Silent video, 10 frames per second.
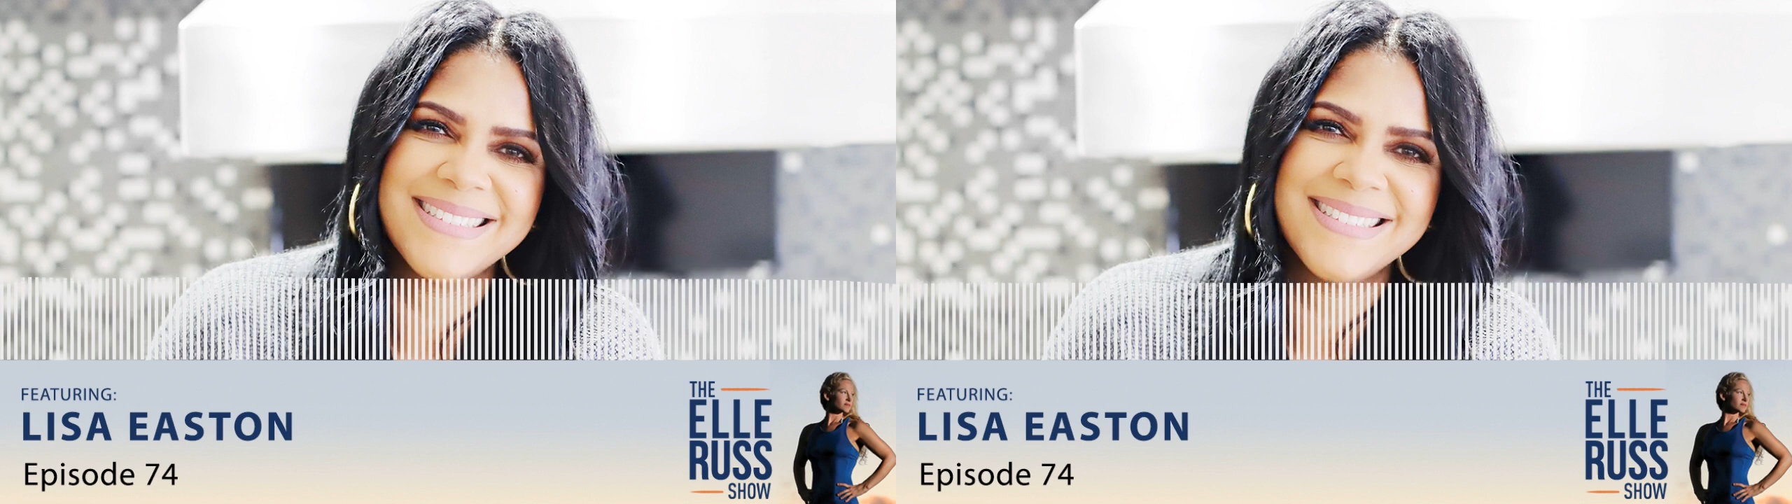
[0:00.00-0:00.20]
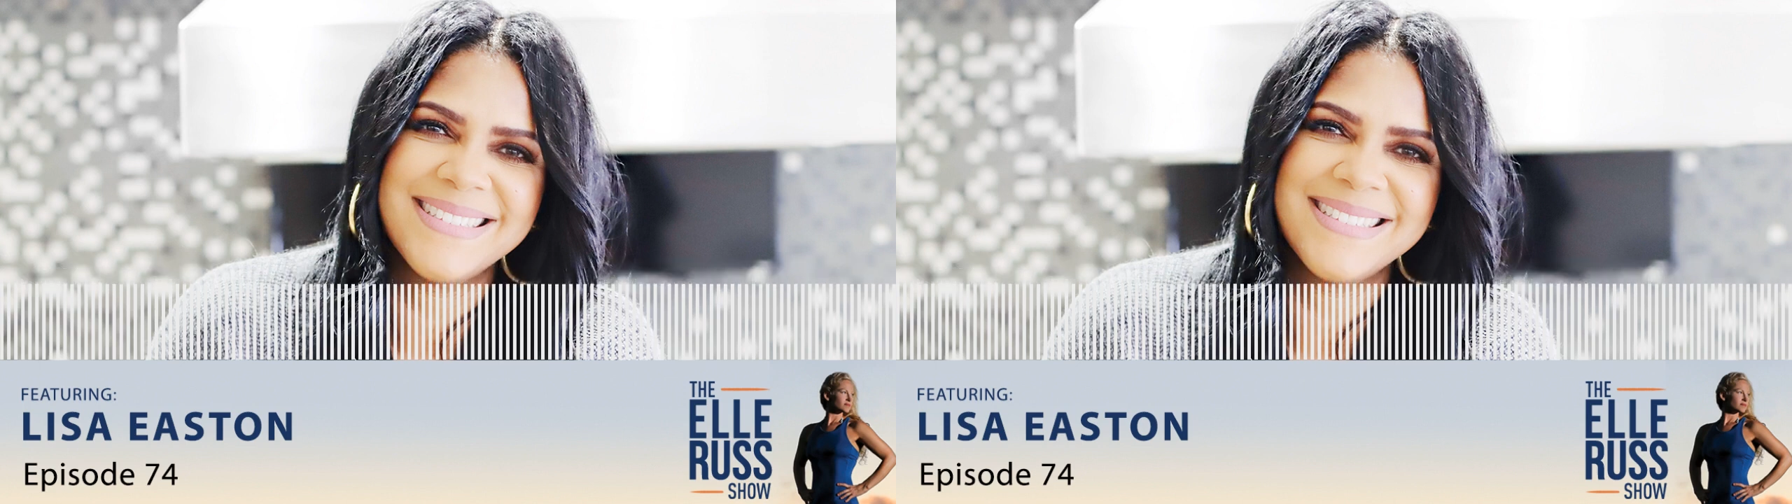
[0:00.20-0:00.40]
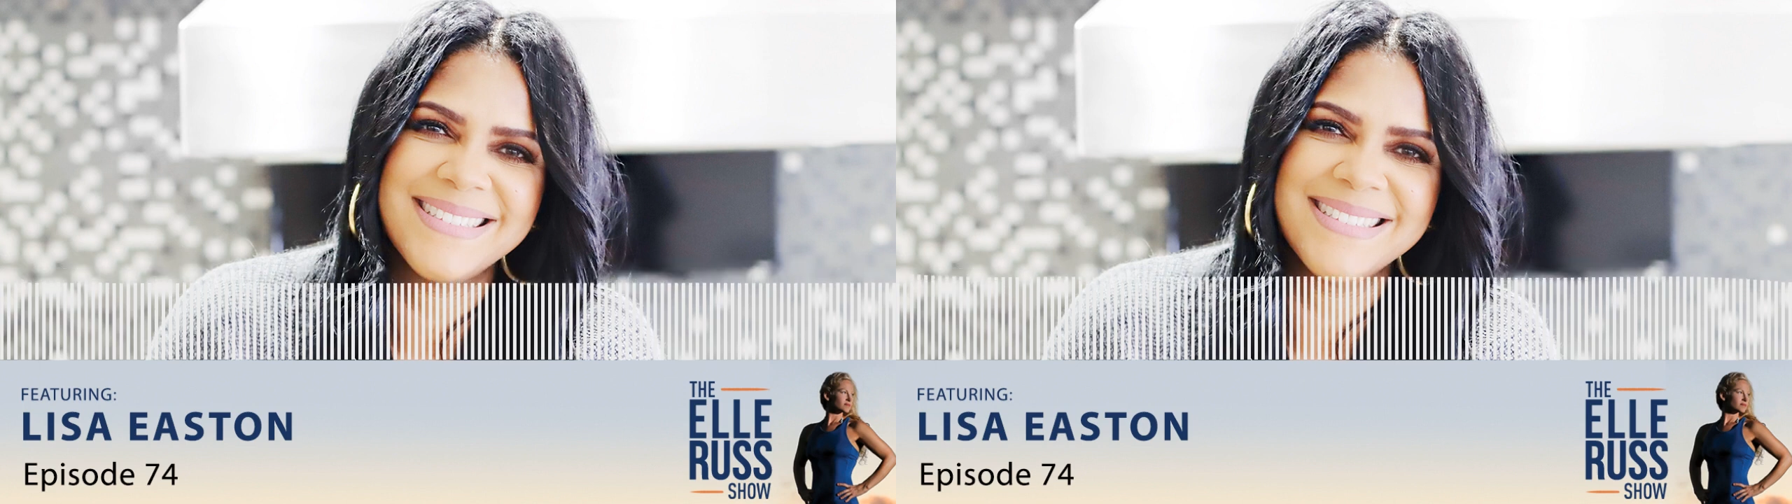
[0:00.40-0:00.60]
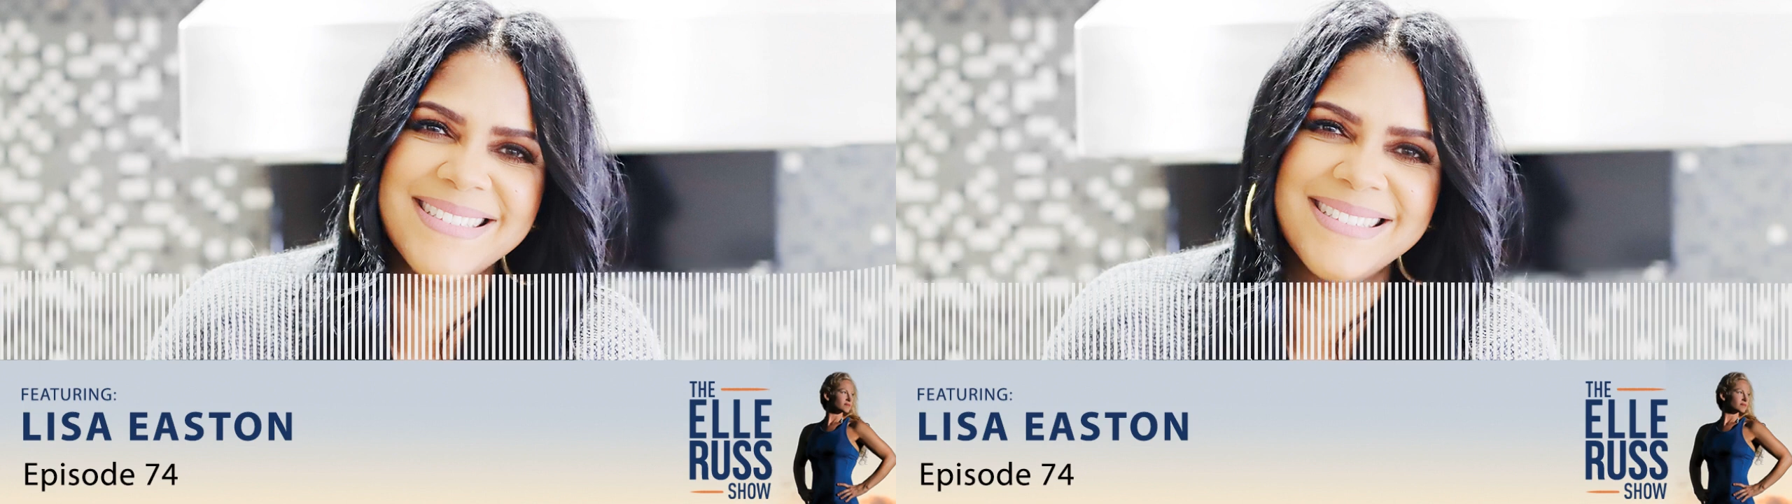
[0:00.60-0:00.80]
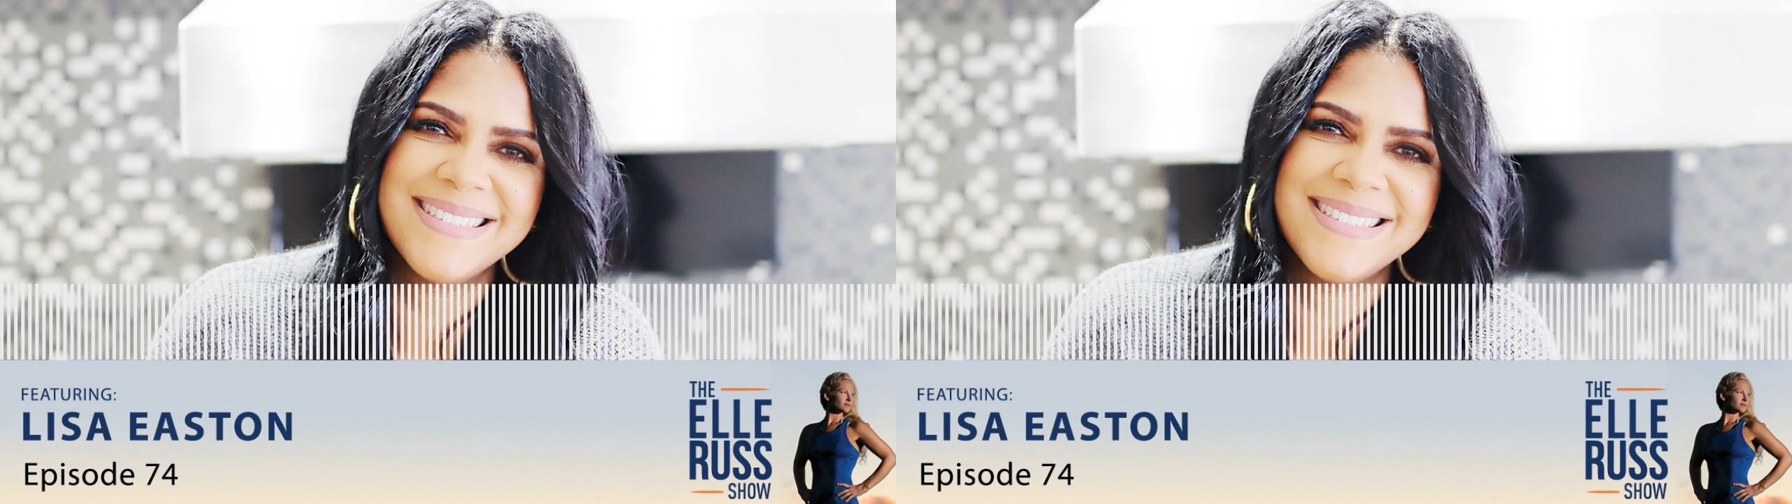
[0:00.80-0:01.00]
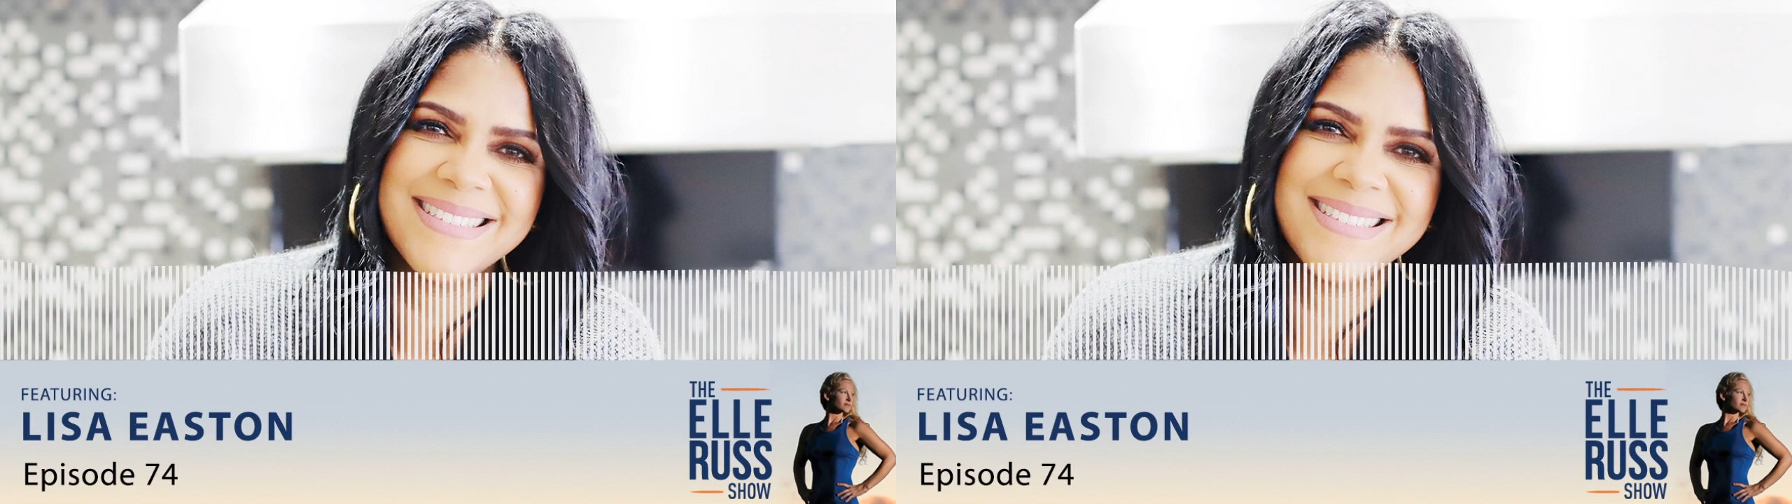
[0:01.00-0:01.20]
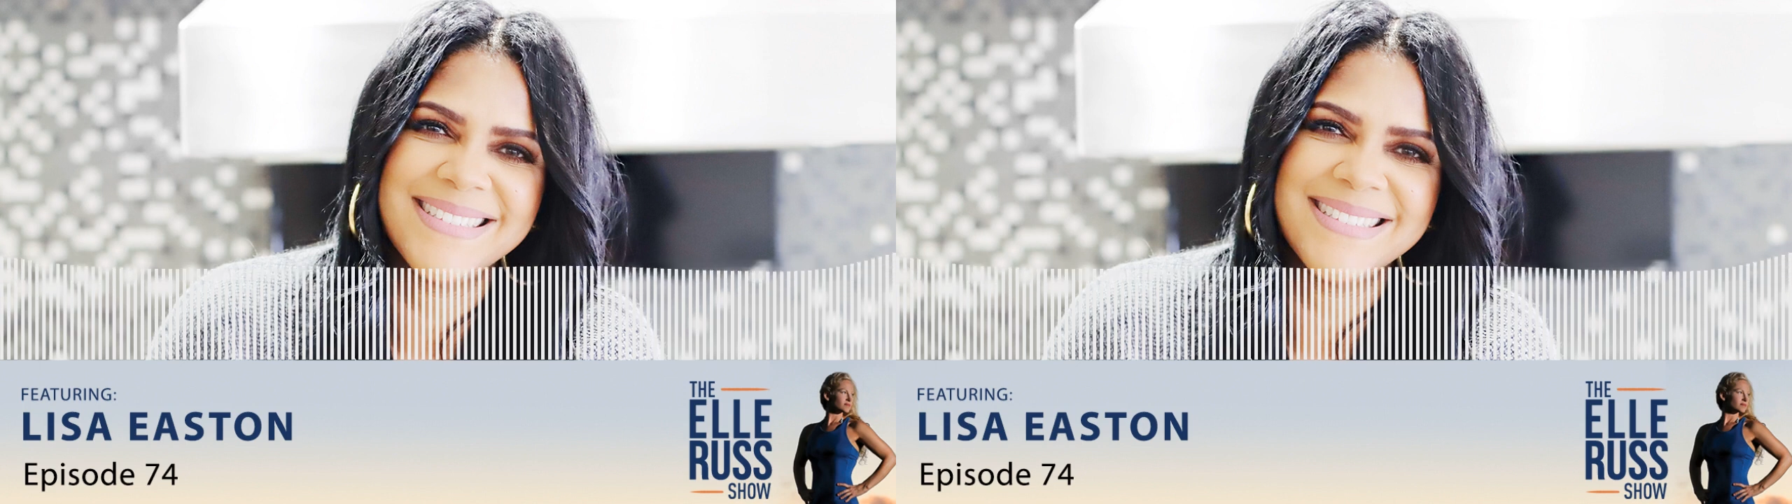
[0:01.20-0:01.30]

like you know am,